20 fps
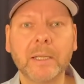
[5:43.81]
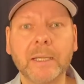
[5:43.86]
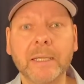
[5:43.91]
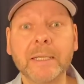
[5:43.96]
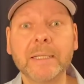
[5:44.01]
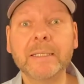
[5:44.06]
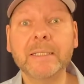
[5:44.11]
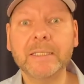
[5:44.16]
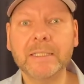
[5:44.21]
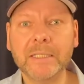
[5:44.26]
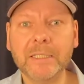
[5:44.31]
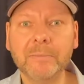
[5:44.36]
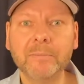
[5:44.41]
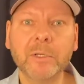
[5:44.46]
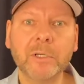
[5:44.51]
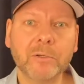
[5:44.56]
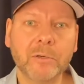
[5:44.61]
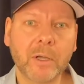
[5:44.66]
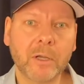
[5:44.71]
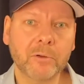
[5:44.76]
a team
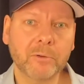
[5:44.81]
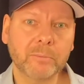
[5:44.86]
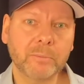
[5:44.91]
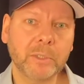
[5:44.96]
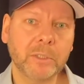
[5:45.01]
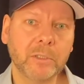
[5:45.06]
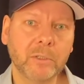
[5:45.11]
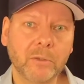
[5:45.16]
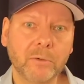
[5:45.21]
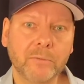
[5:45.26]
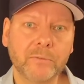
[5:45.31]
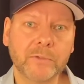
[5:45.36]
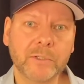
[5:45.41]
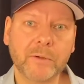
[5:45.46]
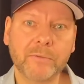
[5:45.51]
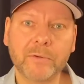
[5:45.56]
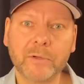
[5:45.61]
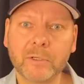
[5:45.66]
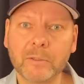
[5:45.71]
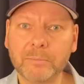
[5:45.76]
around me of
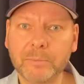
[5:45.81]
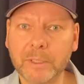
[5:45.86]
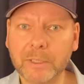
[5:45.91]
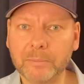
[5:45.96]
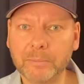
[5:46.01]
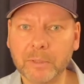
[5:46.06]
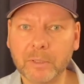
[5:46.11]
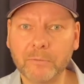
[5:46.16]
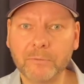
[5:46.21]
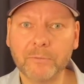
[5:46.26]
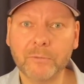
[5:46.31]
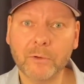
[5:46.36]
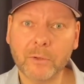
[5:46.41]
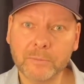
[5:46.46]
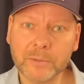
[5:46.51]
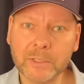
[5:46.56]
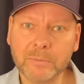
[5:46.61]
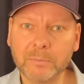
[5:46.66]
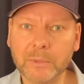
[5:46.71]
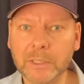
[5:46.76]
several people
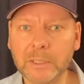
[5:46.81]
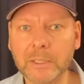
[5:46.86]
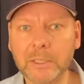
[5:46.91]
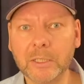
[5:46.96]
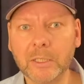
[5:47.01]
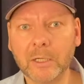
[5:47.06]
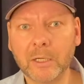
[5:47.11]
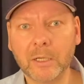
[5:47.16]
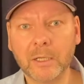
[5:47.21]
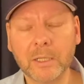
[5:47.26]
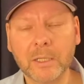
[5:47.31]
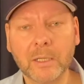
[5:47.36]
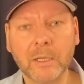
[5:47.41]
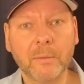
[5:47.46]
from the media,